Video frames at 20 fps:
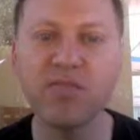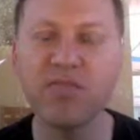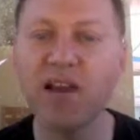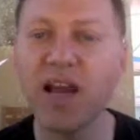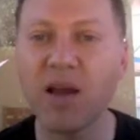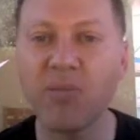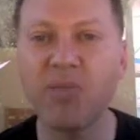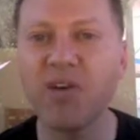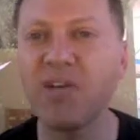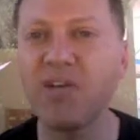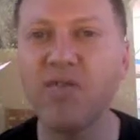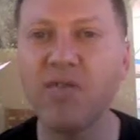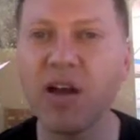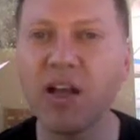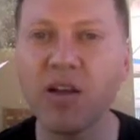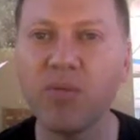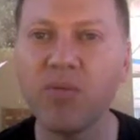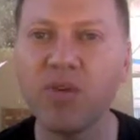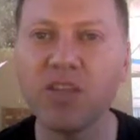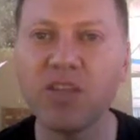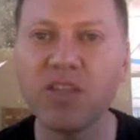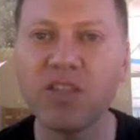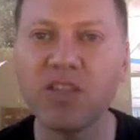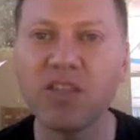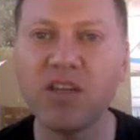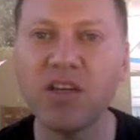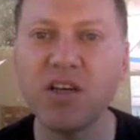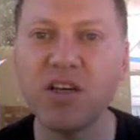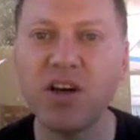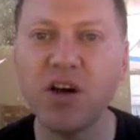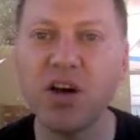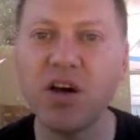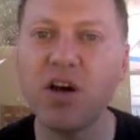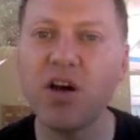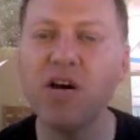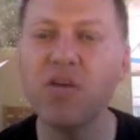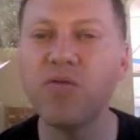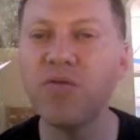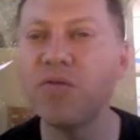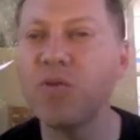rapid development
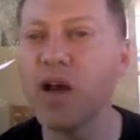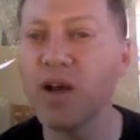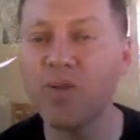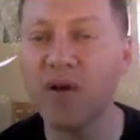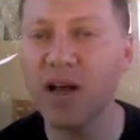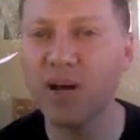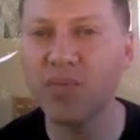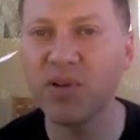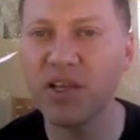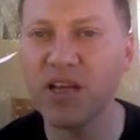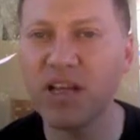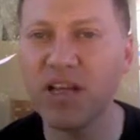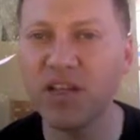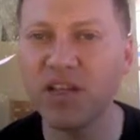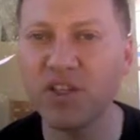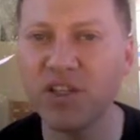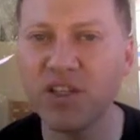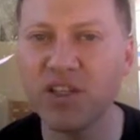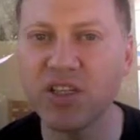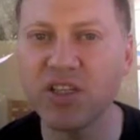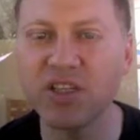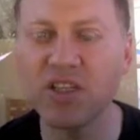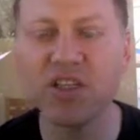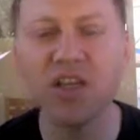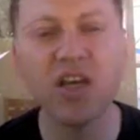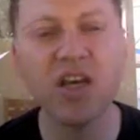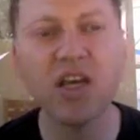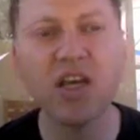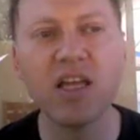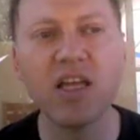of web applications.